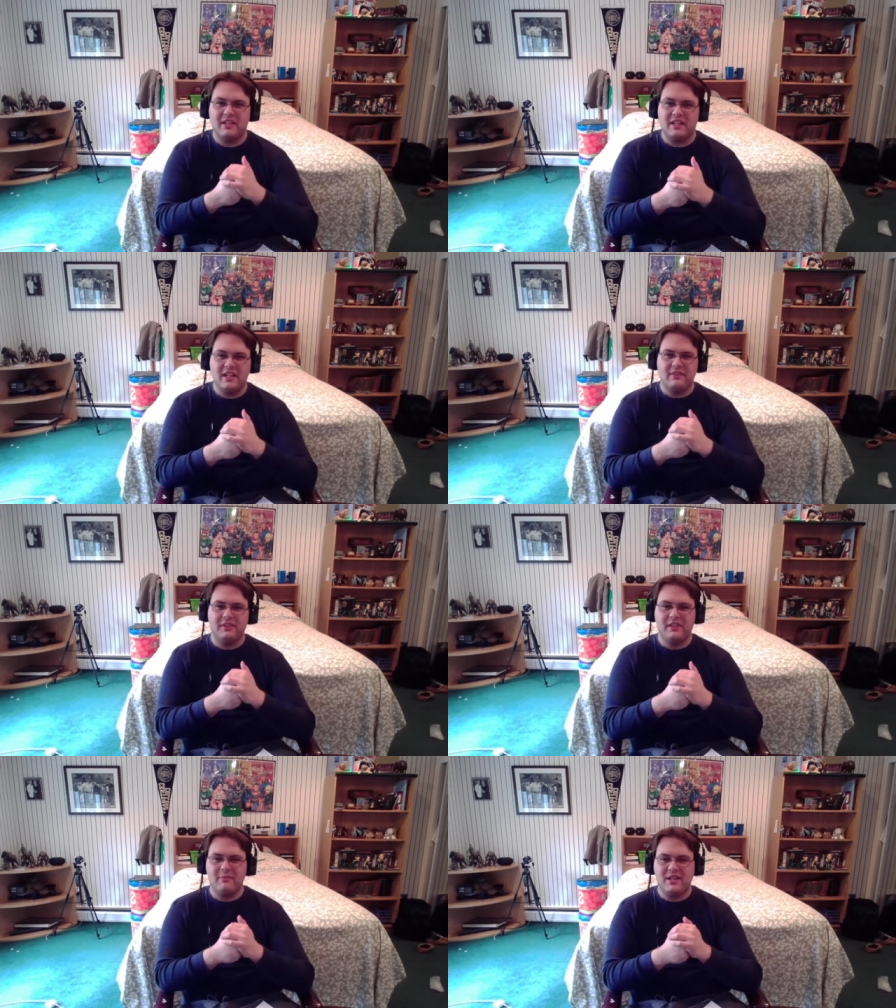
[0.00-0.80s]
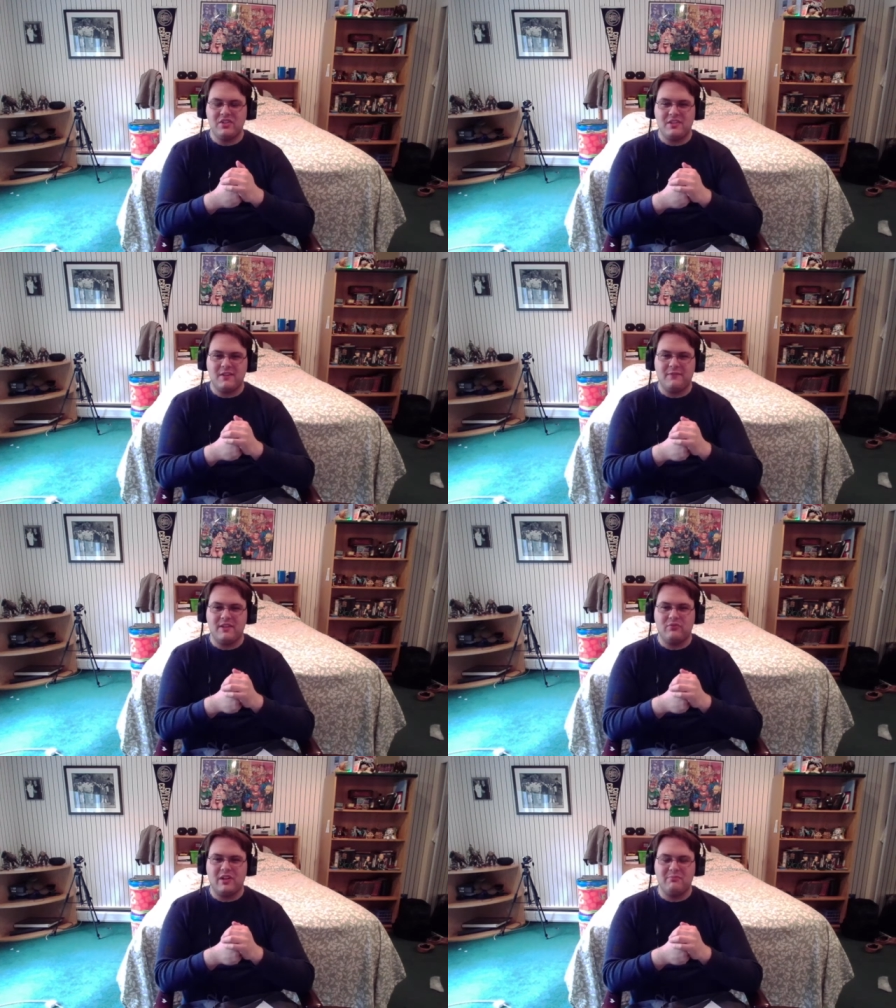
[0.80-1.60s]
even though they managed to
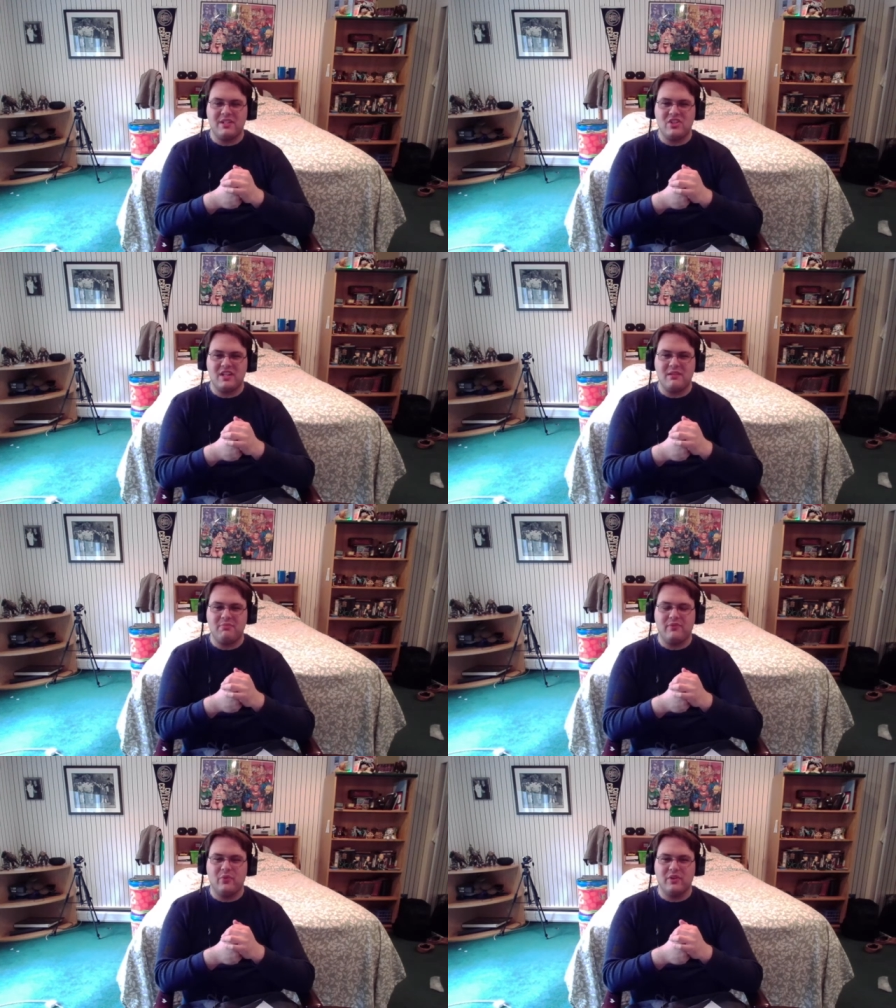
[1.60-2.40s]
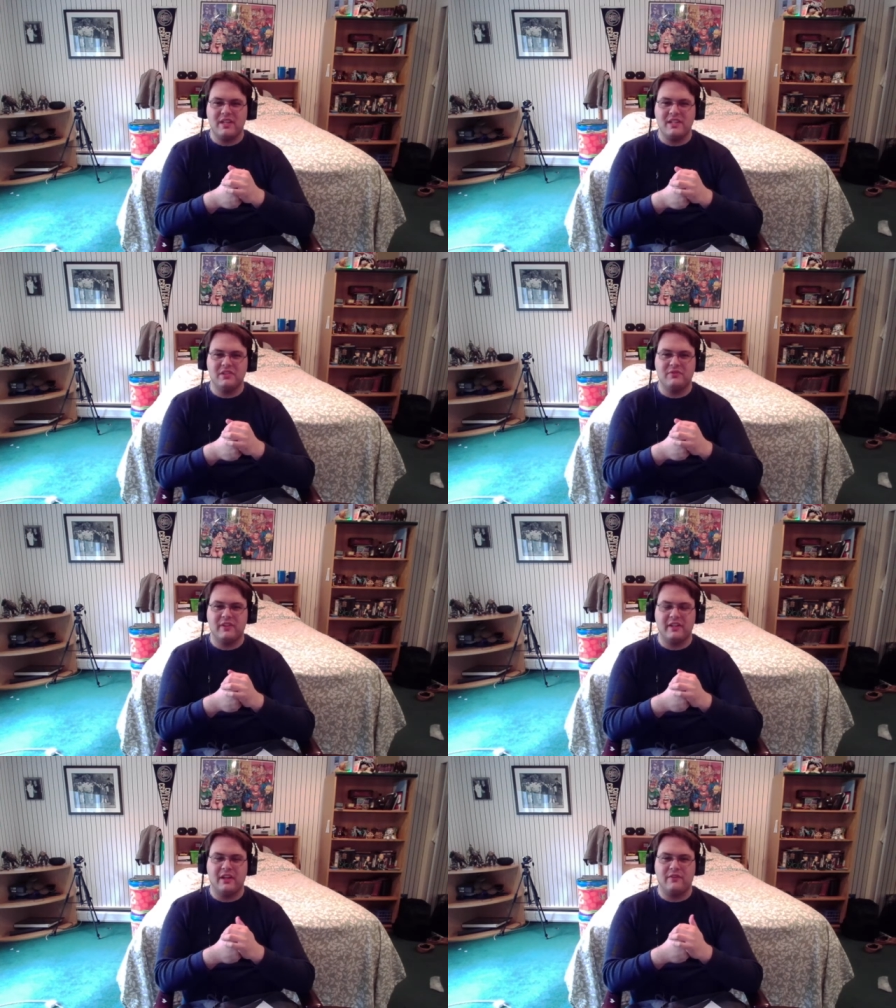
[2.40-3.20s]
defeat Rugby Genin before he could
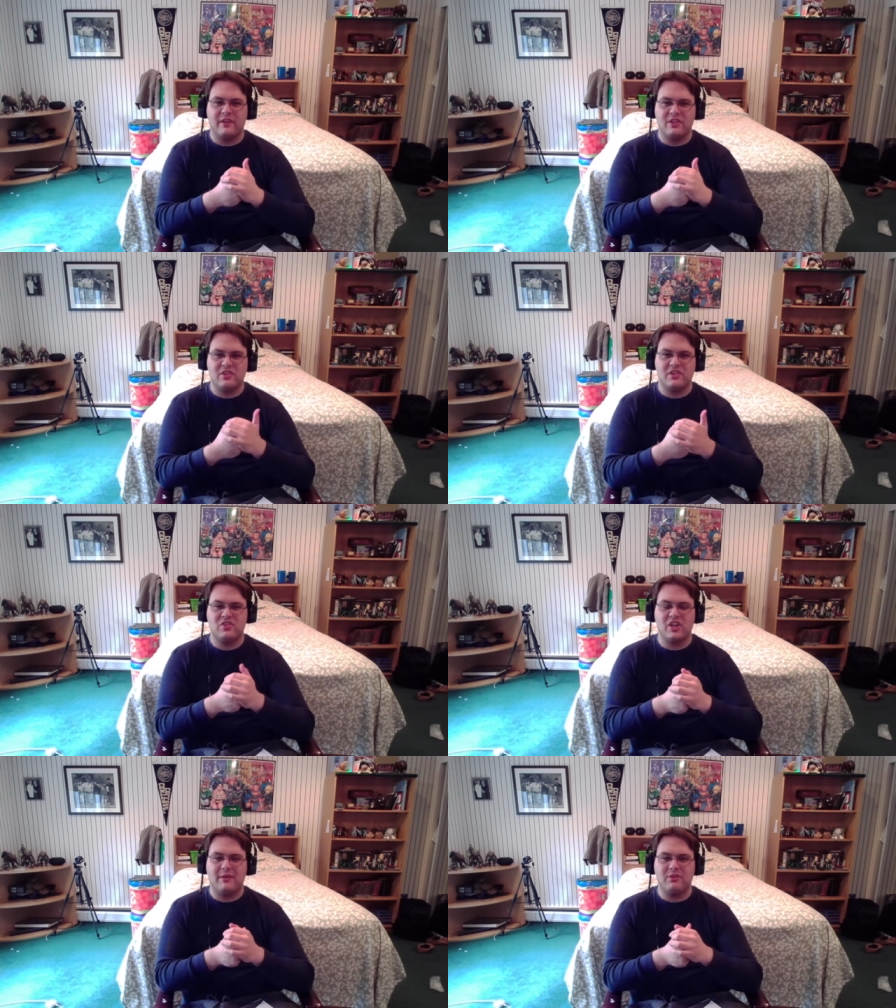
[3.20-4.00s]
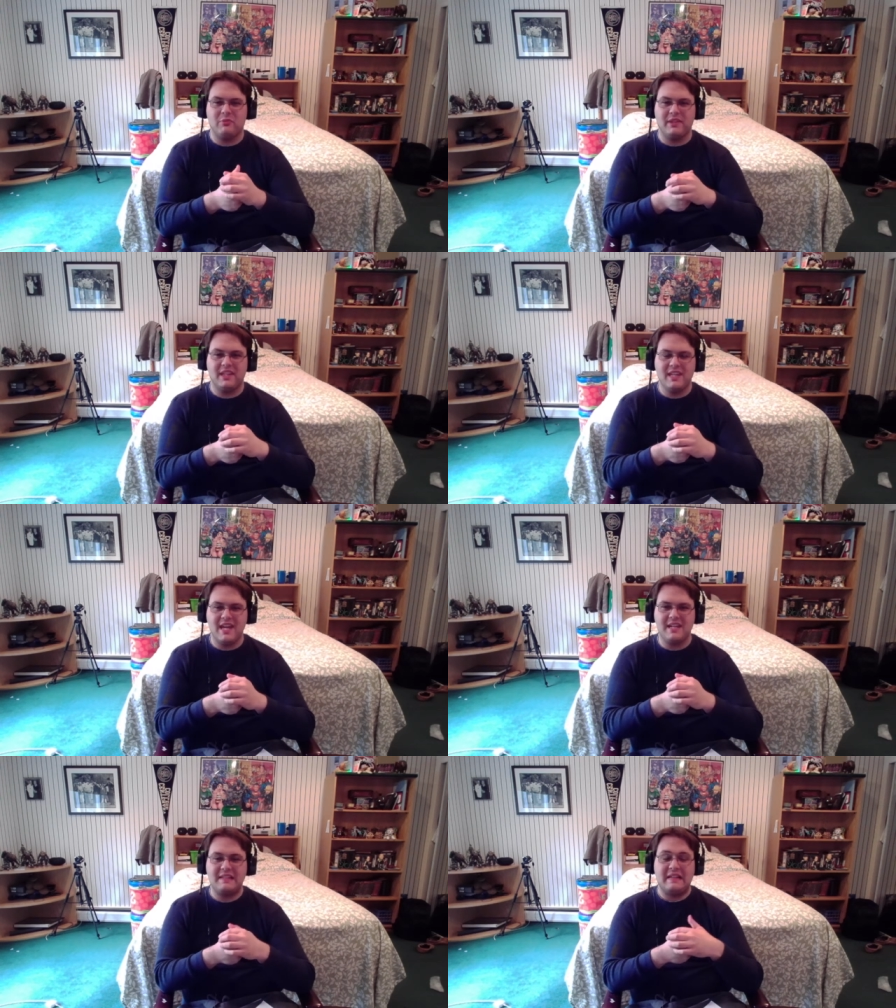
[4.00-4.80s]
finish his job and open the
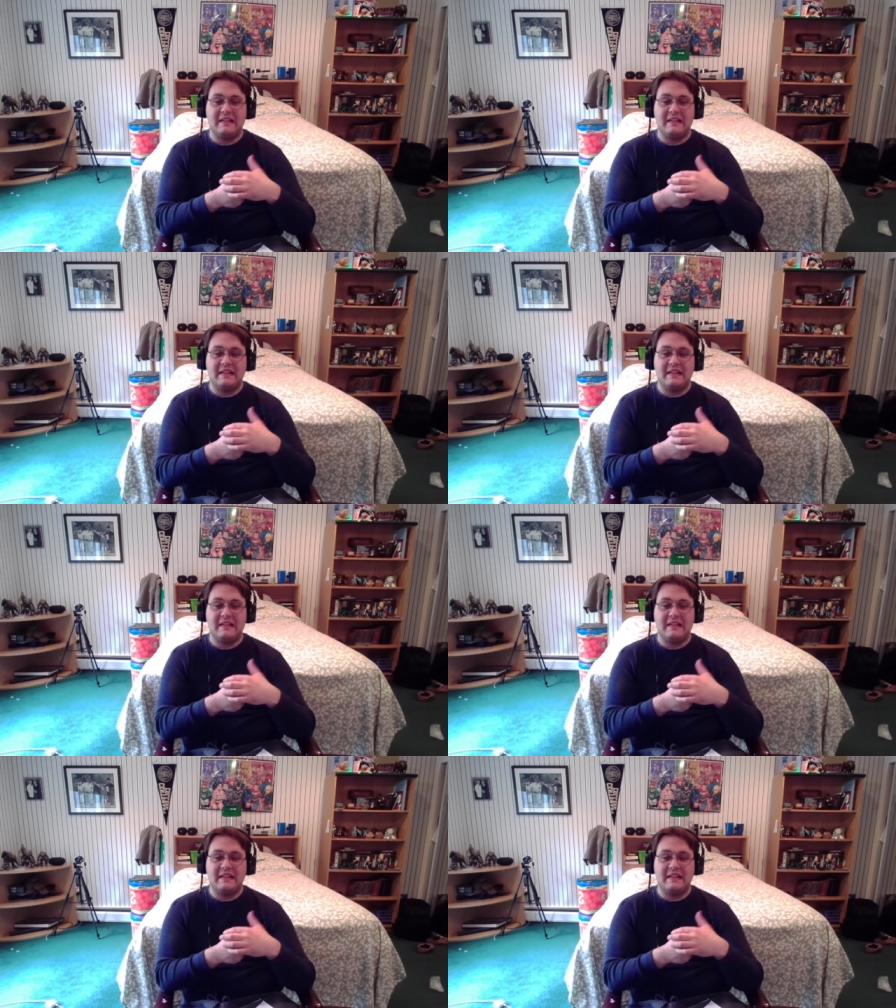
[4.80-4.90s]
gate,